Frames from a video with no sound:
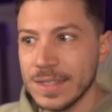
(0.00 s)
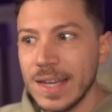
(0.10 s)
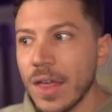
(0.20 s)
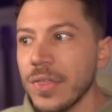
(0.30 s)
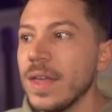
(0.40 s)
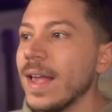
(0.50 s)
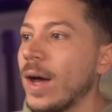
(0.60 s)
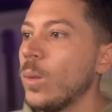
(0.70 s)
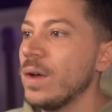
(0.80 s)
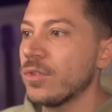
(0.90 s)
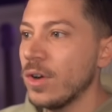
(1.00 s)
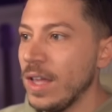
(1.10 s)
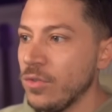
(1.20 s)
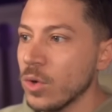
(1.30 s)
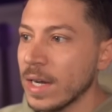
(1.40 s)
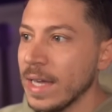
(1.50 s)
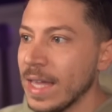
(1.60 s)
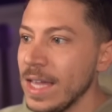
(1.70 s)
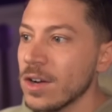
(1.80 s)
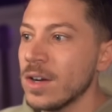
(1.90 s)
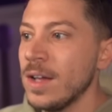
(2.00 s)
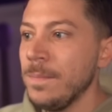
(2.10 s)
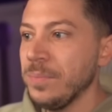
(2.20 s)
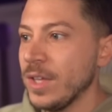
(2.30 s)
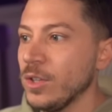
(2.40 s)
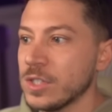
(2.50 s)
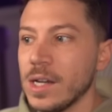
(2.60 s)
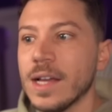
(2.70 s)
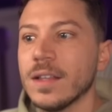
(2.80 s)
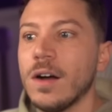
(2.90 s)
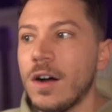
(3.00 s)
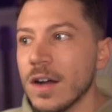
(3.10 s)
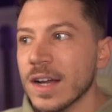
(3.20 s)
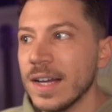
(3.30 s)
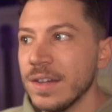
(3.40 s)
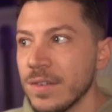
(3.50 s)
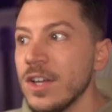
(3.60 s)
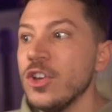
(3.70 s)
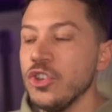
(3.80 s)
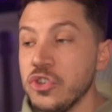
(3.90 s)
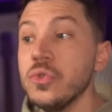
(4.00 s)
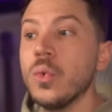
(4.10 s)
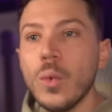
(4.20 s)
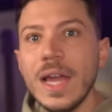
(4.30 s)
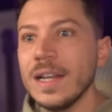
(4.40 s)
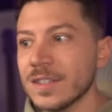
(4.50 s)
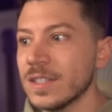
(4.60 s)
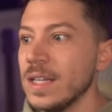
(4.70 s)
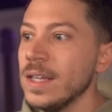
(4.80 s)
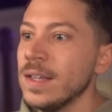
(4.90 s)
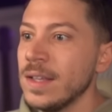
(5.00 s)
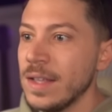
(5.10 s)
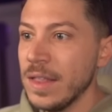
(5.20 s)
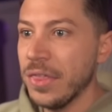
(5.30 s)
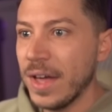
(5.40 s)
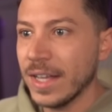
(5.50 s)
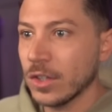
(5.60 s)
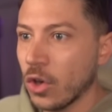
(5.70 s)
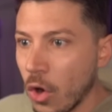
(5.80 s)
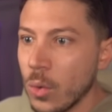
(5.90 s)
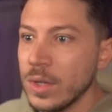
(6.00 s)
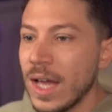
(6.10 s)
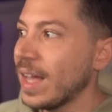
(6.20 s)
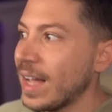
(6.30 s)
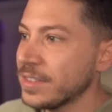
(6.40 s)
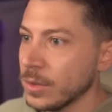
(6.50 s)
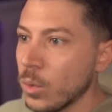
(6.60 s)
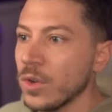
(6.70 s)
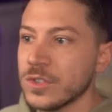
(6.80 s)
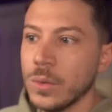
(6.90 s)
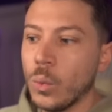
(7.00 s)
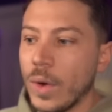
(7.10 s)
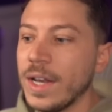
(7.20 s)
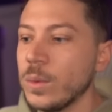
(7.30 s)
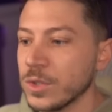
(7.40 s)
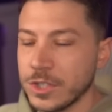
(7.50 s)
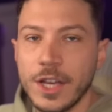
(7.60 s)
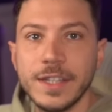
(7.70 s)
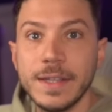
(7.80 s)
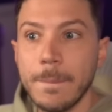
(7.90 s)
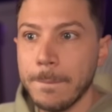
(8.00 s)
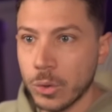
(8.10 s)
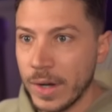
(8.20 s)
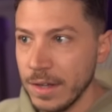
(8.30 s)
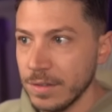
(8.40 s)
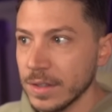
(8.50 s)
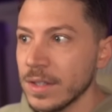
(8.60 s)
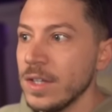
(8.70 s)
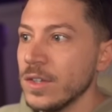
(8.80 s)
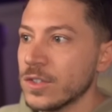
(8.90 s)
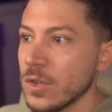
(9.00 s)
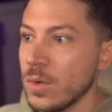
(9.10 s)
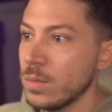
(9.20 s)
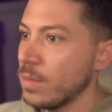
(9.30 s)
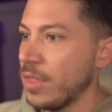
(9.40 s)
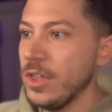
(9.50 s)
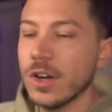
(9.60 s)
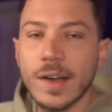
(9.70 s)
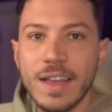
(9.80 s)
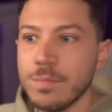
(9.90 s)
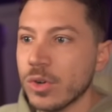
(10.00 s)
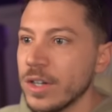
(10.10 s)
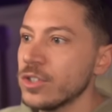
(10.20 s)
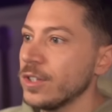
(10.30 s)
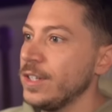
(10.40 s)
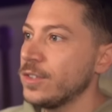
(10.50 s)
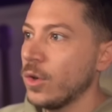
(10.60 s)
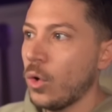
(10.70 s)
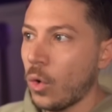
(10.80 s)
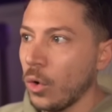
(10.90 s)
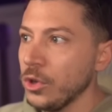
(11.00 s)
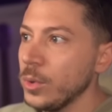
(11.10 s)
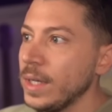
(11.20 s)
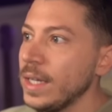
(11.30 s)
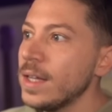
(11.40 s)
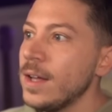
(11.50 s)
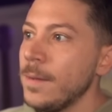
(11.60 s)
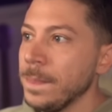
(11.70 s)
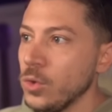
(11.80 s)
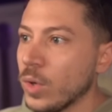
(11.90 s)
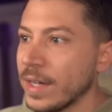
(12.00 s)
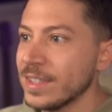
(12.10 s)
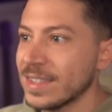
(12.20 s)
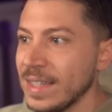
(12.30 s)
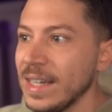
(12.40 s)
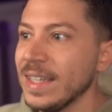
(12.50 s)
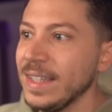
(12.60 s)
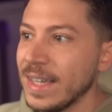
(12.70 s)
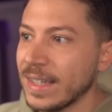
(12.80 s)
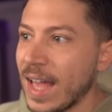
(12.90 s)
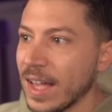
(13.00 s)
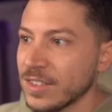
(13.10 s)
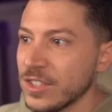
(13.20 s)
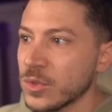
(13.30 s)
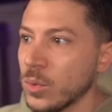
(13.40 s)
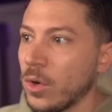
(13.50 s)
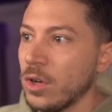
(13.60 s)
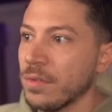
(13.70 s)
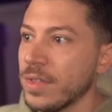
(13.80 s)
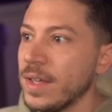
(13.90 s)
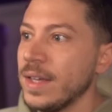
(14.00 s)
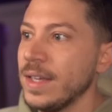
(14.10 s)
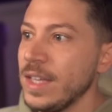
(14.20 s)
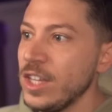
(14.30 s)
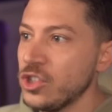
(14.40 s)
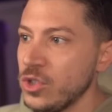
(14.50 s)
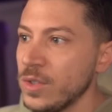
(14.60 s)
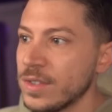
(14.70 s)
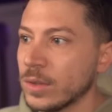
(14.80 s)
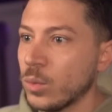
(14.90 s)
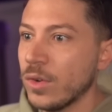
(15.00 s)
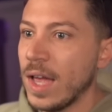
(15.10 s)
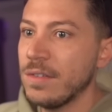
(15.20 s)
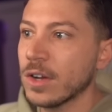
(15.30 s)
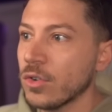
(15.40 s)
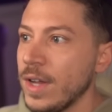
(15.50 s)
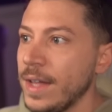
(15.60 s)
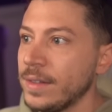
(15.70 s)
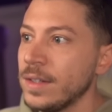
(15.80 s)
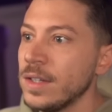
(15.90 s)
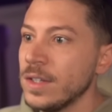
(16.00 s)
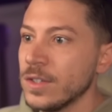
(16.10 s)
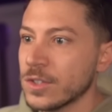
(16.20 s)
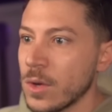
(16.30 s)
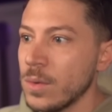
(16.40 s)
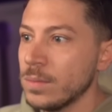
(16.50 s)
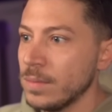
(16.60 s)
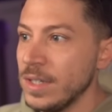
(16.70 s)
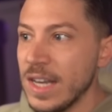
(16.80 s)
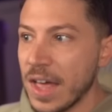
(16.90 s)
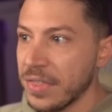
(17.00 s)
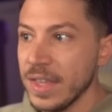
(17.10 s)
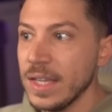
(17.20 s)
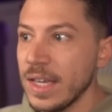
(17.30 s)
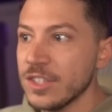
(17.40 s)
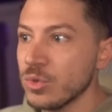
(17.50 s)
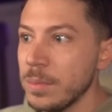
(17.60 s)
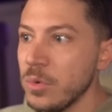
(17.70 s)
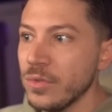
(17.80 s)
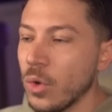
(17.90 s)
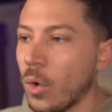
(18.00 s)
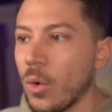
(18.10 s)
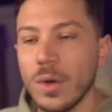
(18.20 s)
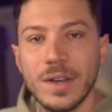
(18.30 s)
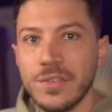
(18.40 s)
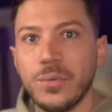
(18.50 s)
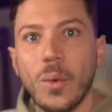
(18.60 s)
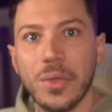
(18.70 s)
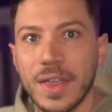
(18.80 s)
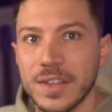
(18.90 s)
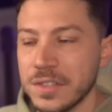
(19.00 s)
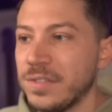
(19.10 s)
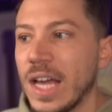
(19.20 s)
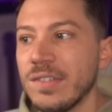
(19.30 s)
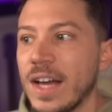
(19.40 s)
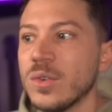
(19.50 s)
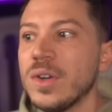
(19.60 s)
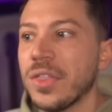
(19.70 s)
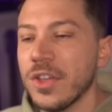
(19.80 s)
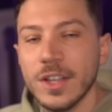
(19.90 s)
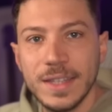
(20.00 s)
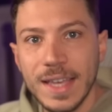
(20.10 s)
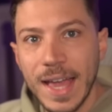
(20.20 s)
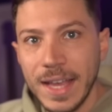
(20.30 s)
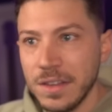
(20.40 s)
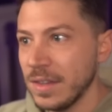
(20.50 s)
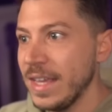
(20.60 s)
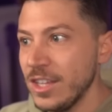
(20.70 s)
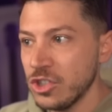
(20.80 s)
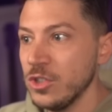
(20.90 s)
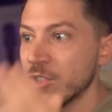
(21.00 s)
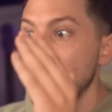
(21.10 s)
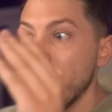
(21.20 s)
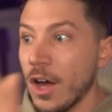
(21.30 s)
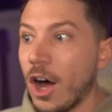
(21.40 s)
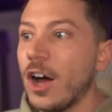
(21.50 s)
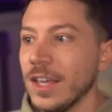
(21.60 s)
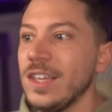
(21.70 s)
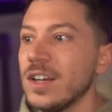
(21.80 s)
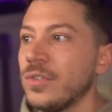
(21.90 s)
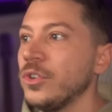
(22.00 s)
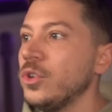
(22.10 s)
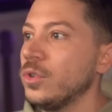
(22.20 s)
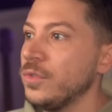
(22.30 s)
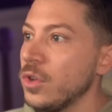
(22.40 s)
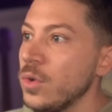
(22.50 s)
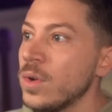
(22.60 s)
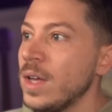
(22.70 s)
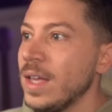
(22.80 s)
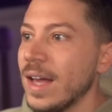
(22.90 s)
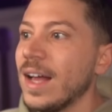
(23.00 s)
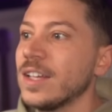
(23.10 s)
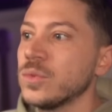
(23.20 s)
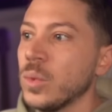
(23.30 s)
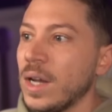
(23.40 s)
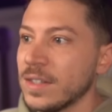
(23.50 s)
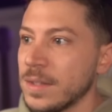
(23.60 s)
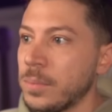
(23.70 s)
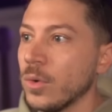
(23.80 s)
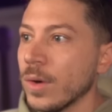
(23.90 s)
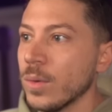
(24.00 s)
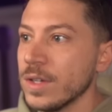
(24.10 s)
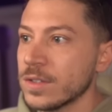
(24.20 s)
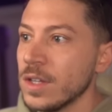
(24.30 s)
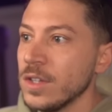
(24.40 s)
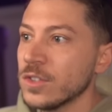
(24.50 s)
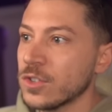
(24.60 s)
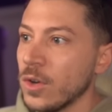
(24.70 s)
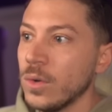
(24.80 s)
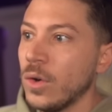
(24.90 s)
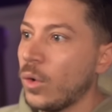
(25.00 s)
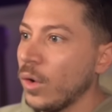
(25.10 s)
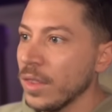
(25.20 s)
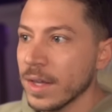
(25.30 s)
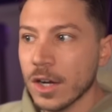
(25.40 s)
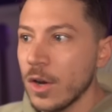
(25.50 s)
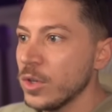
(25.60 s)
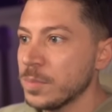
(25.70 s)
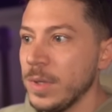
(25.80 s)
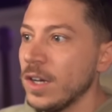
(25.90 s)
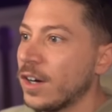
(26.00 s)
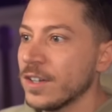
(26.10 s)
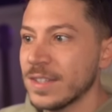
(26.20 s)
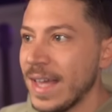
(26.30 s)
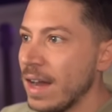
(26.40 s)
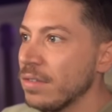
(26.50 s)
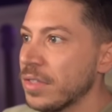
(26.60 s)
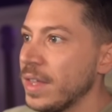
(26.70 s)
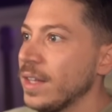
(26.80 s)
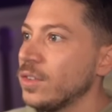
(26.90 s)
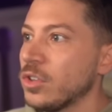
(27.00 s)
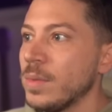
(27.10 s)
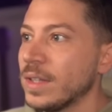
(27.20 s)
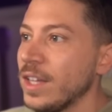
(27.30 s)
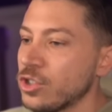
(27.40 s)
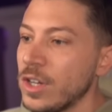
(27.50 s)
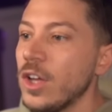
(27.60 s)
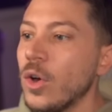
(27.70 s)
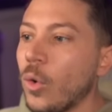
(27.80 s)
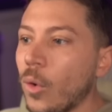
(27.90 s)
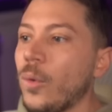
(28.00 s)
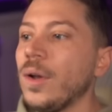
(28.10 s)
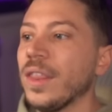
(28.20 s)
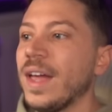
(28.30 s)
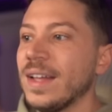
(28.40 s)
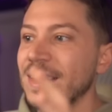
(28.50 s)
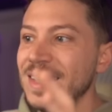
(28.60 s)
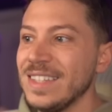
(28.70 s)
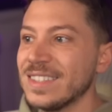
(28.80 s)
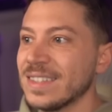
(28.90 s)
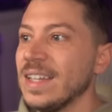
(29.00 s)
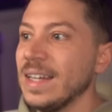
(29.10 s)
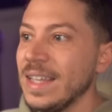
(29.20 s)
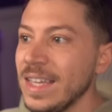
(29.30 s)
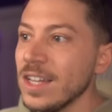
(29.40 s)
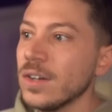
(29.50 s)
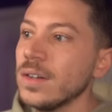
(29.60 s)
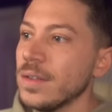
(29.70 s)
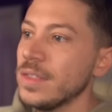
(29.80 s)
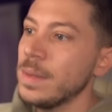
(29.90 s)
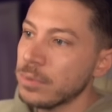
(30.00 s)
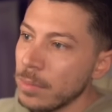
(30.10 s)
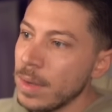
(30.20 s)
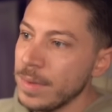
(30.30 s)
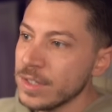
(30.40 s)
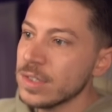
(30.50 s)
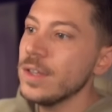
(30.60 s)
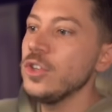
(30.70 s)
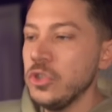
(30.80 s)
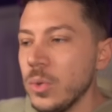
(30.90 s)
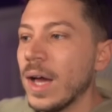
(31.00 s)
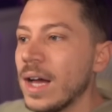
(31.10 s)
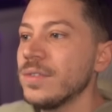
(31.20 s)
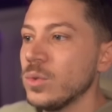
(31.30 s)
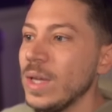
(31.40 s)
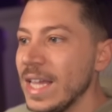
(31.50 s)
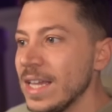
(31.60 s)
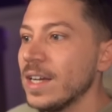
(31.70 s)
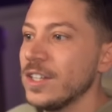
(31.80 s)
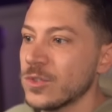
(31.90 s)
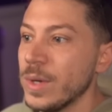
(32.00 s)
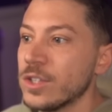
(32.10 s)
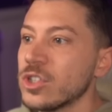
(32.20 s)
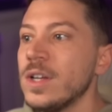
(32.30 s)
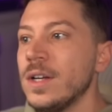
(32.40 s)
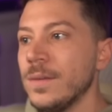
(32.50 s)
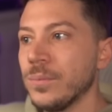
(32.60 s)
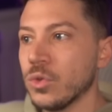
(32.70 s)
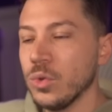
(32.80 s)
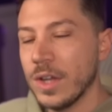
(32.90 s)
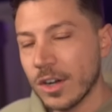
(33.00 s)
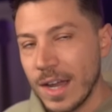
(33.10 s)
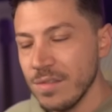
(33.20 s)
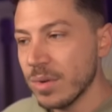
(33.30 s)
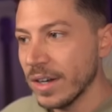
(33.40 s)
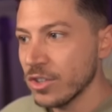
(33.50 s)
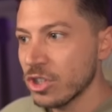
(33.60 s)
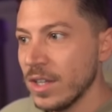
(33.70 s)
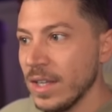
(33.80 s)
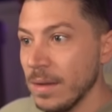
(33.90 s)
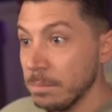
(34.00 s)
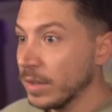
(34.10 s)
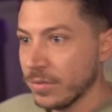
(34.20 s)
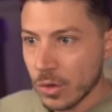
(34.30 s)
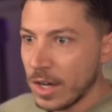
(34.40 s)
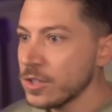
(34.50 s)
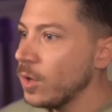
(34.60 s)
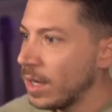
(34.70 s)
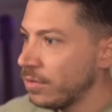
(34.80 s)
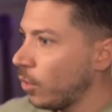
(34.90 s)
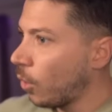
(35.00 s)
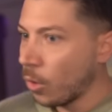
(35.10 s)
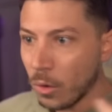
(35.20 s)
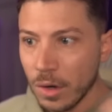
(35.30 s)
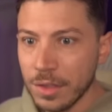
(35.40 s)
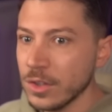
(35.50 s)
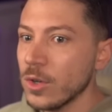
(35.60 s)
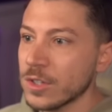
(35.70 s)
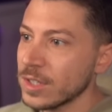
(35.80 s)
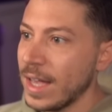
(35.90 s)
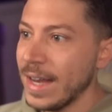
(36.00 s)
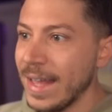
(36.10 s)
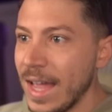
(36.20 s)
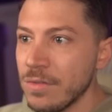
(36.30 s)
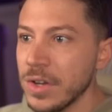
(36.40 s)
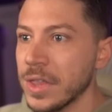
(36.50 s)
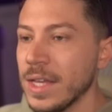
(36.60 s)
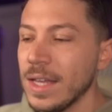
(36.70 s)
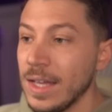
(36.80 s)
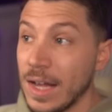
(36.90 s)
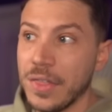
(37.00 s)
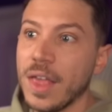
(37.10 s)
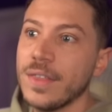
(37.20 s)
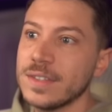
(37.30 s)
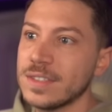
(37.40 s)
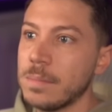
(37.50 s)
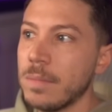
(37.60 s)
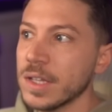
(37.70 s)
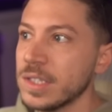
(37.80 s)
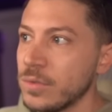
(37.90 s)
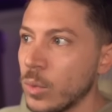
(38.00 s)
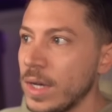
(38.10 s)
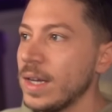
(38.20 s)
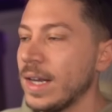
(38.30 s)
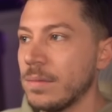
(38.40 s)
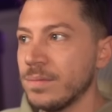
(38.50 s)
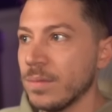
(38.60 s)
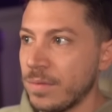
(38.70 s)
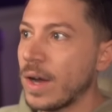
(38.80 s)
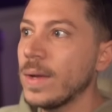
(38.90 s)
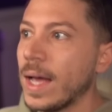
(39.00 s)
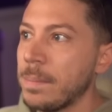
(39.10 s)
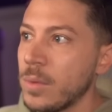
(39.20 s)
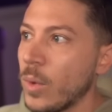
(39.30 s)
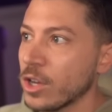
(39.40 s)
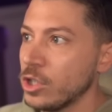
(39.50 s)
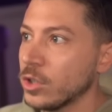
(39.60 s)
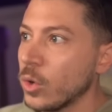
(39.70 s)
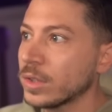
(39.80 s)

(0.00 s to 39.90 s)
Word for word: nothing. However, if you click here and you select archive, you will see that code as it was when it was turned private. So the archive branch is all you need. You can still get access to all of the issues that were ever created. So nothing is removed. All 4,538 issues are here for you to view as well as the pull requests. So all the closed PRs, everything, documentation, all that is still here. The problem is you have to eagerly switch to the archive branch. But for us to have all the docs and everything, I think this is a massive win. And I'm very happy we actually talked